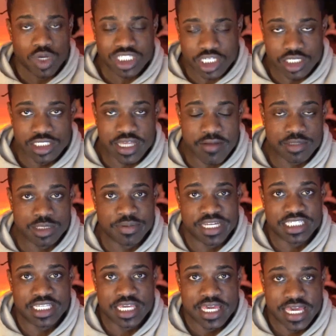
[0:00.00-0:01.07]
What's good,
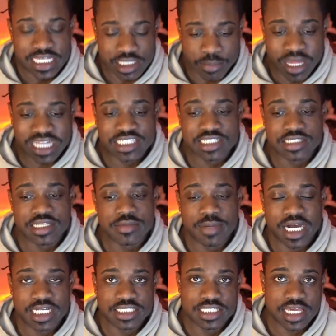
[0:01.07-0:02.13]
cyberspace? It's the Black
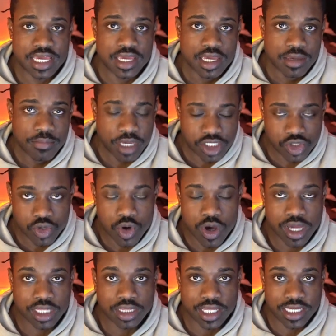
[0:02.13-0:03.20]
Gen Z Mindset. Make
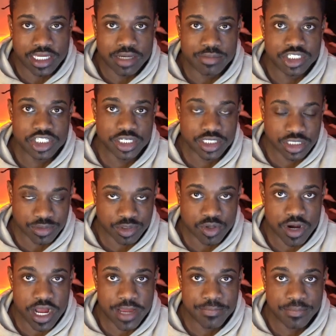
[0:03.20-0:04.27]
sure you go ahead and like, comment, share,
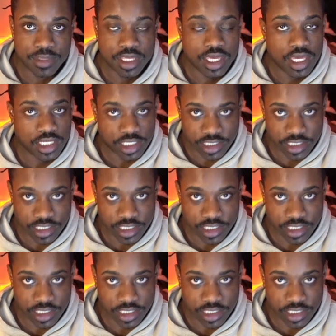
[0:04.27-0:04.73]
subscribe.